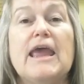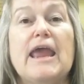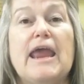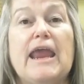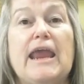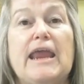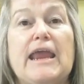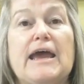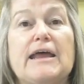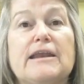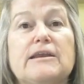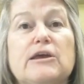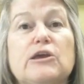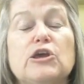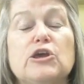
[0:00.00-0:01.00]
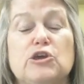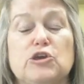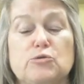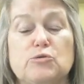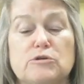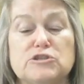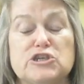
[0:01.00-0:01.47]
And
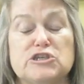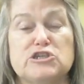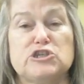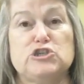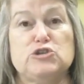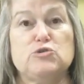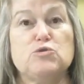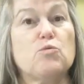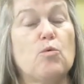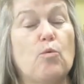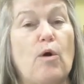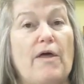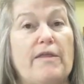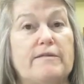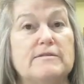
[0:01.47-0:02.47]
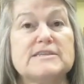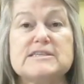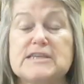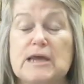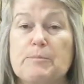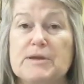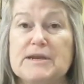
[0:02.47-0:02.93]
you will just do one
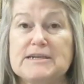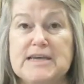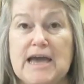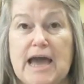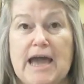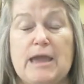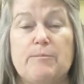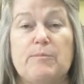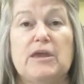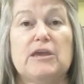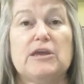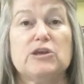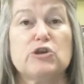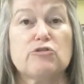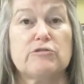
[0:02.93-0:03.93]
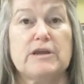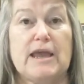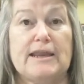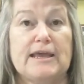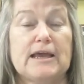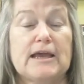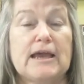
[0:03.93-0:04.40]
step at a time in
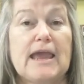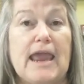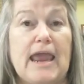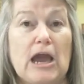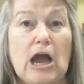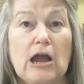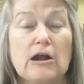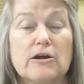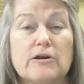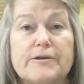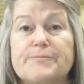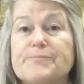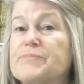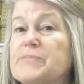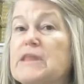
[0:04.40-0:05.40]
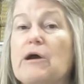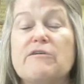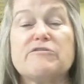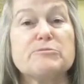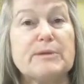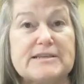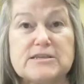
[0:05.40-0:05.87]
creating a card. Now,
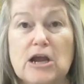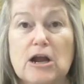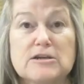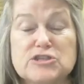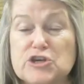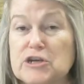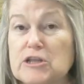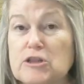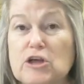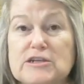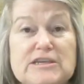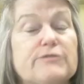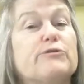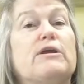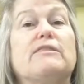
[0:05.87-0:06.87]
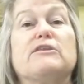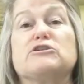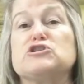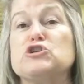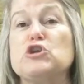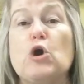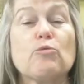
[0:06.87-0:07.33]
everybody's card's going to look different.
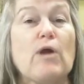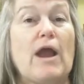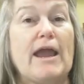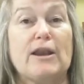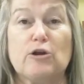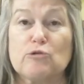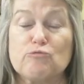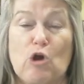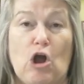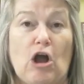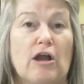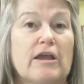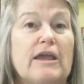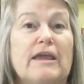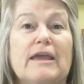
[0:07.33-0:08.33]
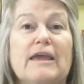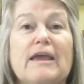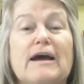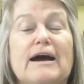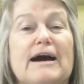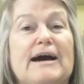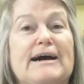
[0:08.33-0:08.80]
There's no right or wrong.
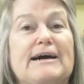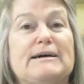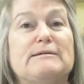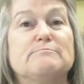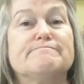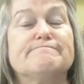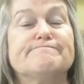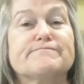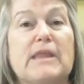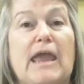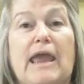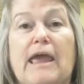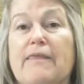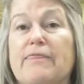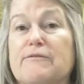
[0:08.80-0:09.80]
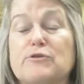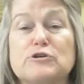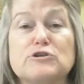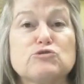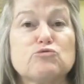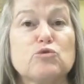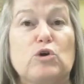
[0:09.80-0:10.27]
And the
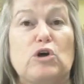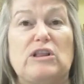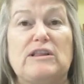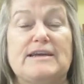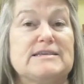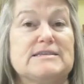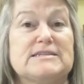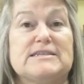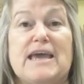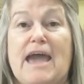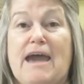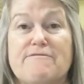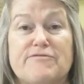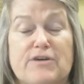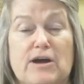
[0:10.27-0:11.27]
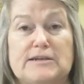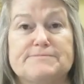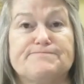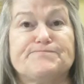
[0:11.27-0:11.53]
first rule is to have fun.